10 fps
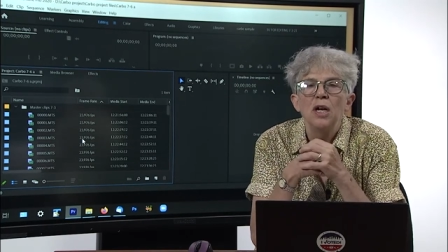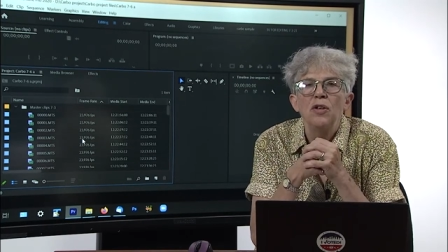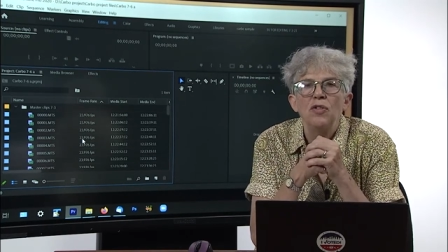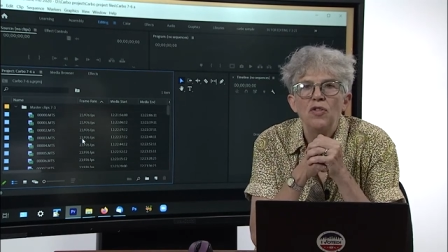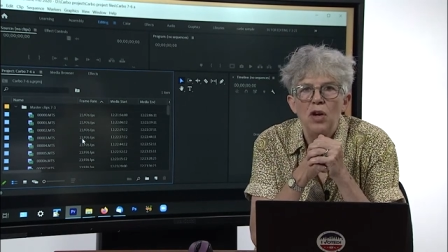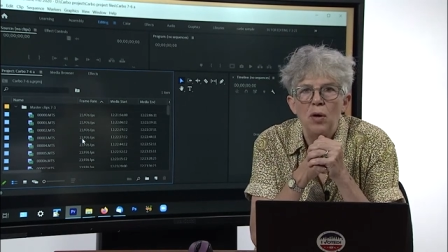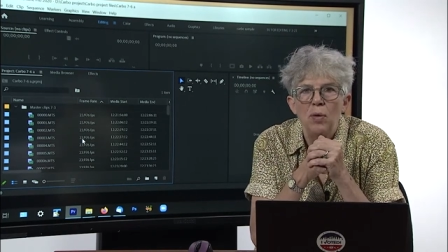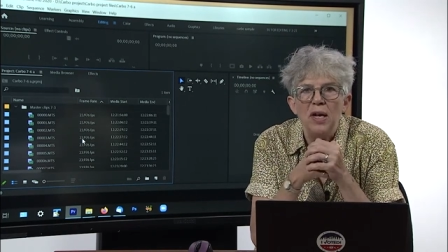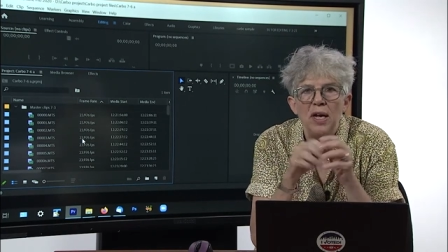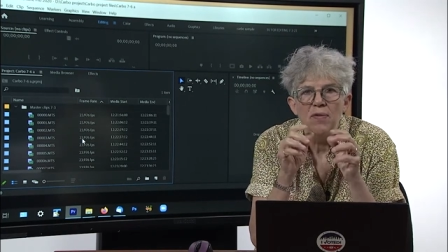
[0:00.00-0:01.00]

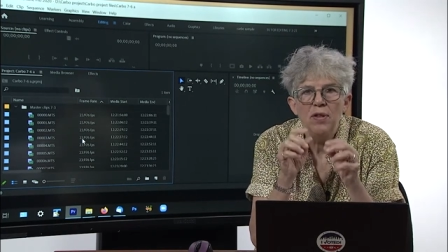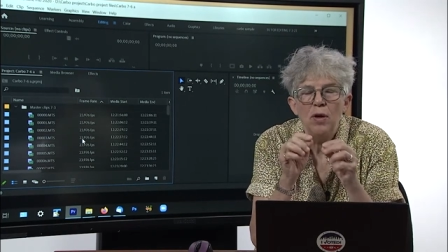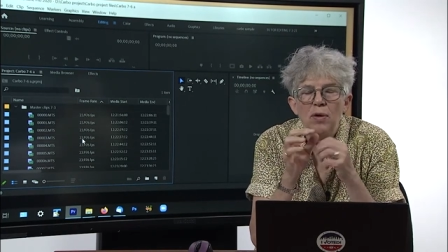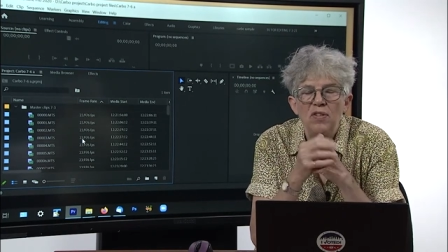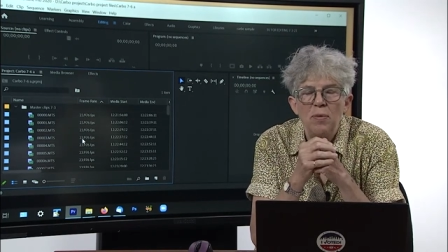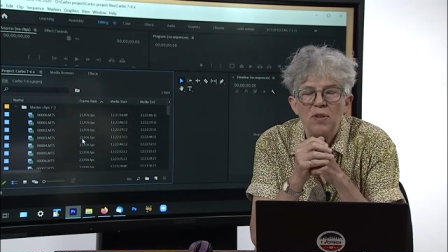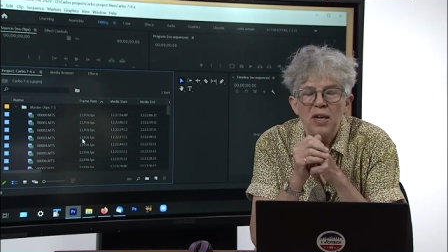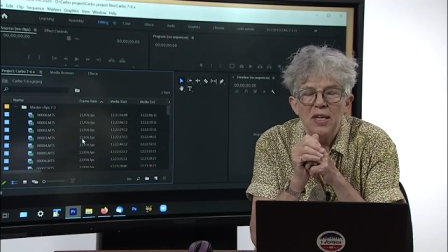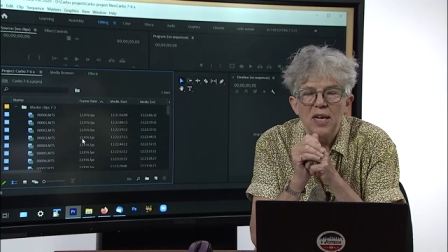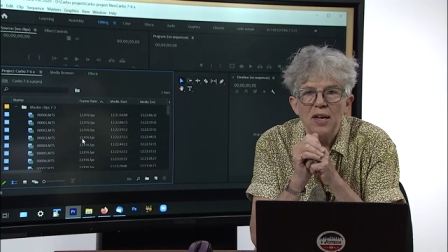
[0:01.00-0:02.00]
So even though it seems
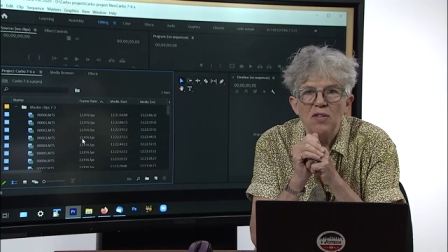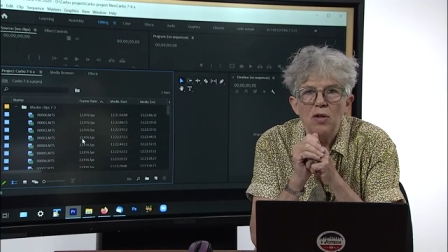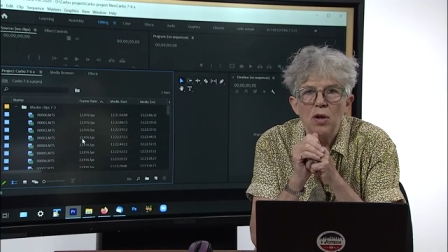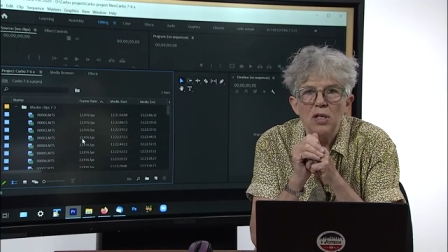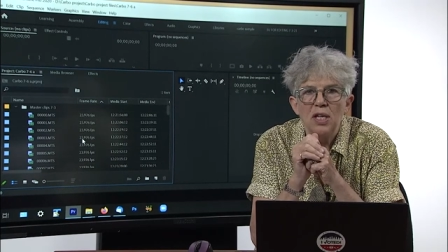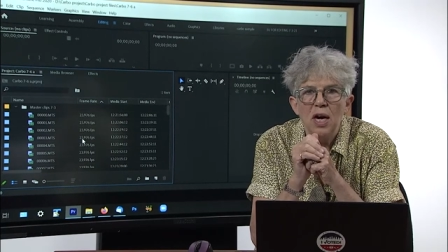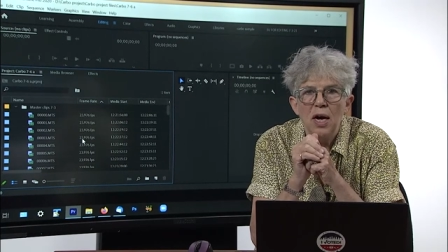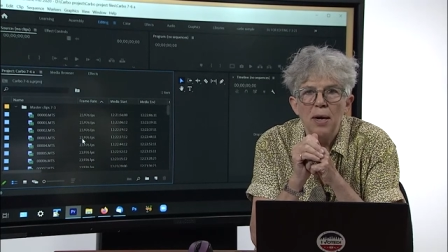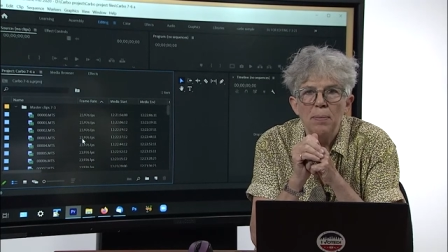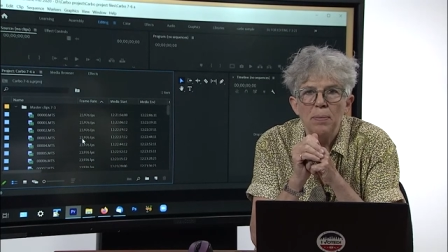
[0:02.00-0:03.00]
like it takes a long
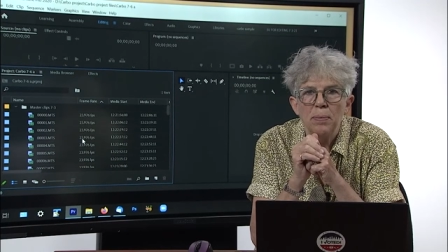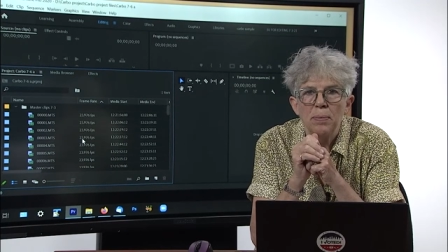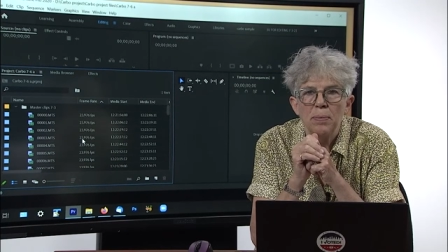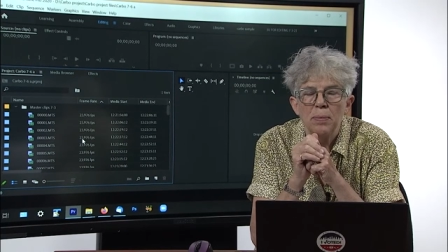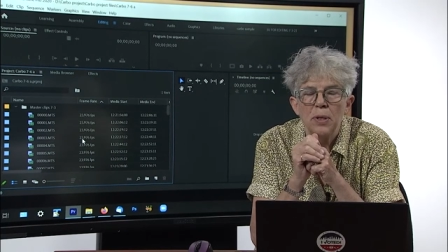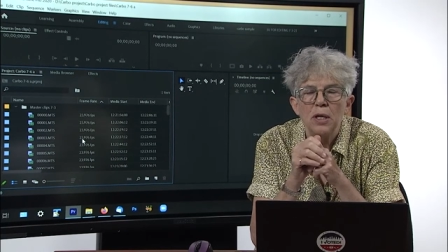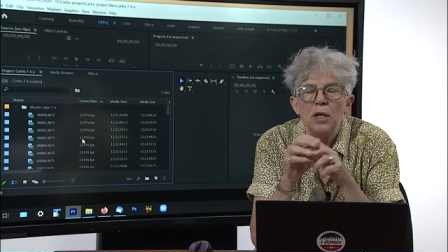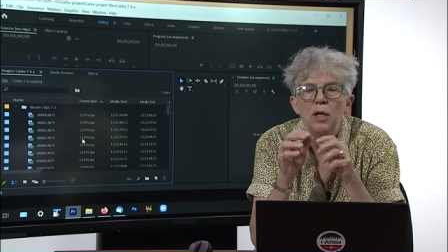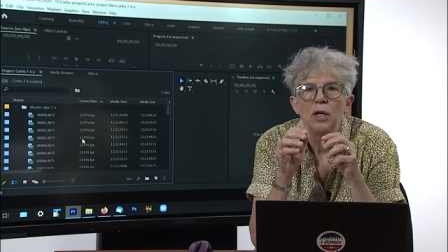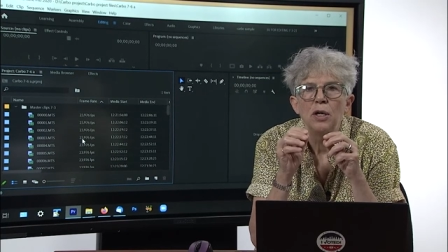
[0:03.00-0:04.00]
time,
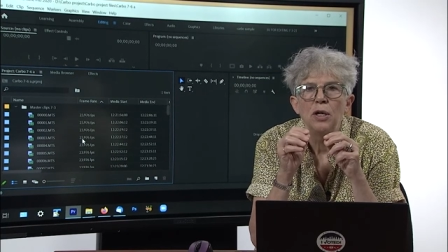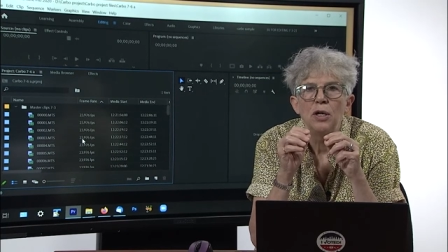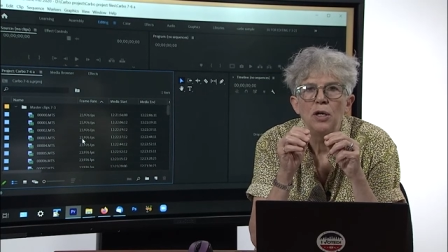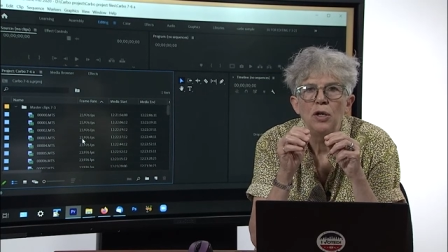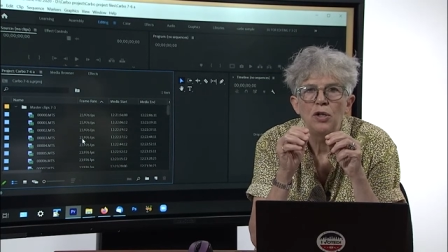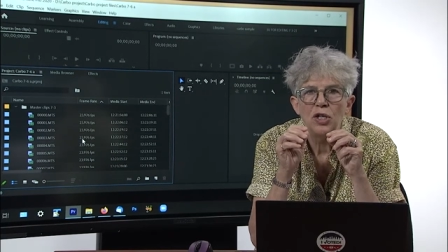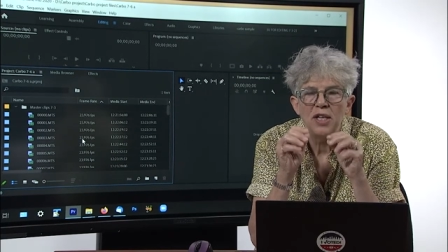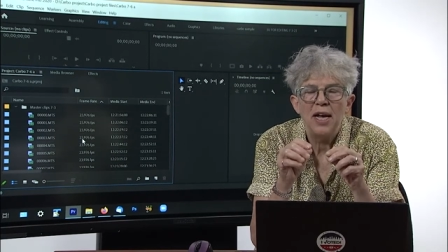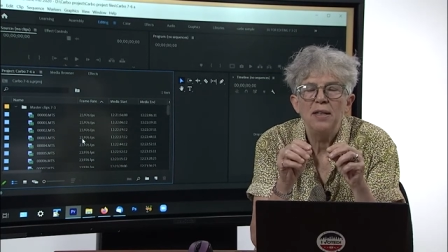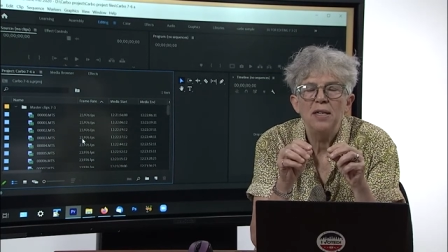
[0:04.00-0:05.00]
you should
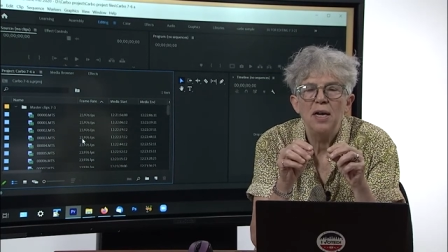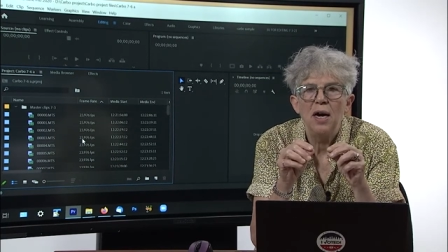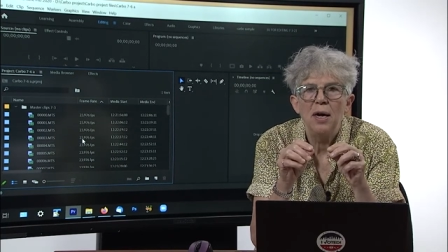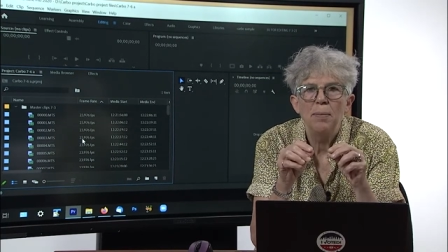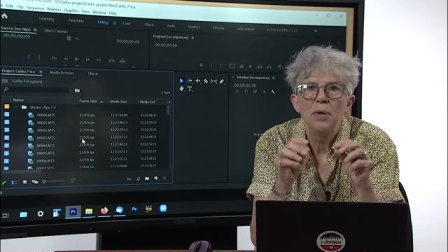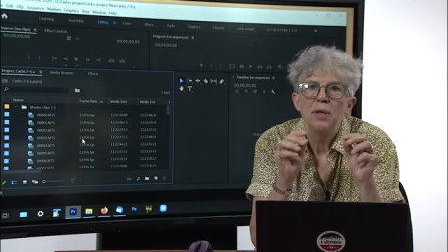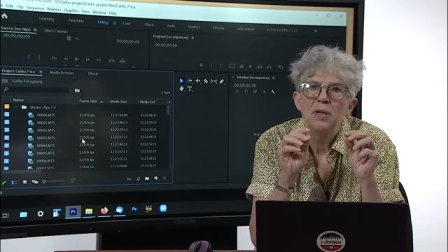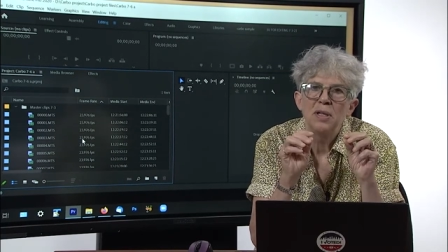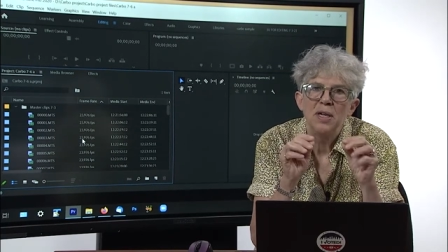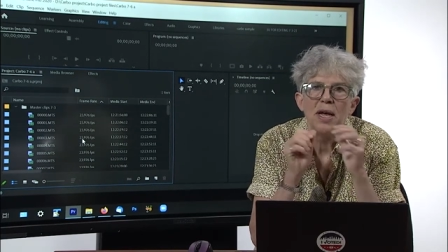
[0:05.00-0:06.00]
take the time
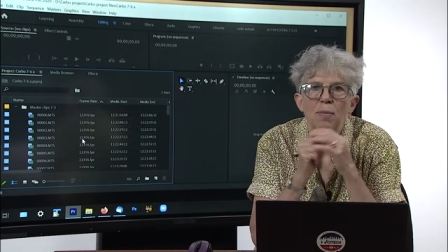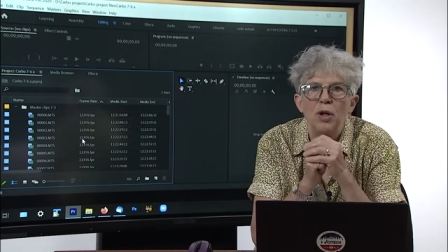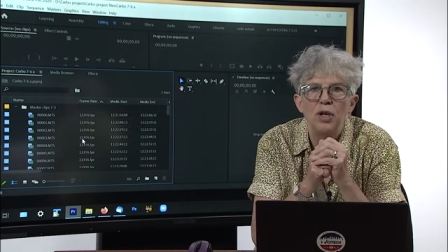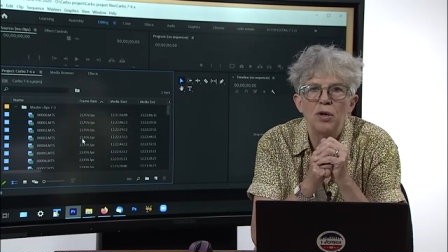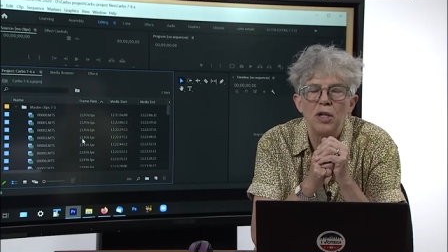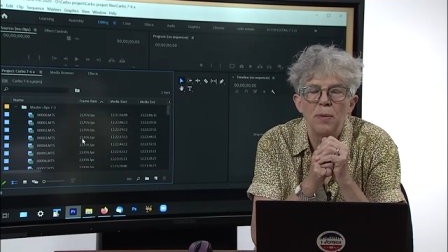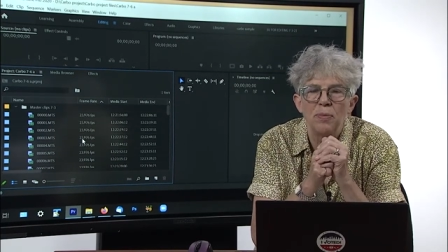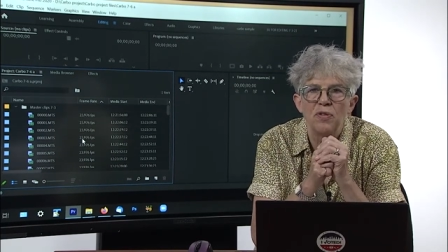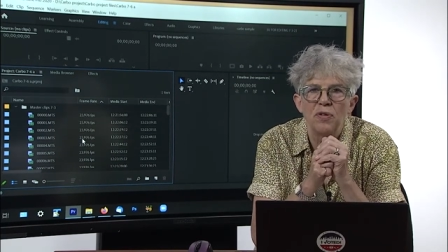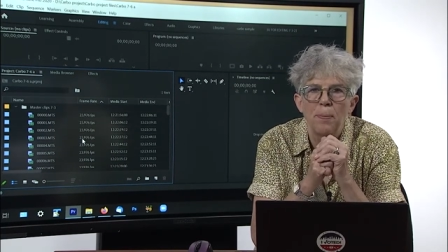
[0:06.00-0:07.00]
to name all your clips.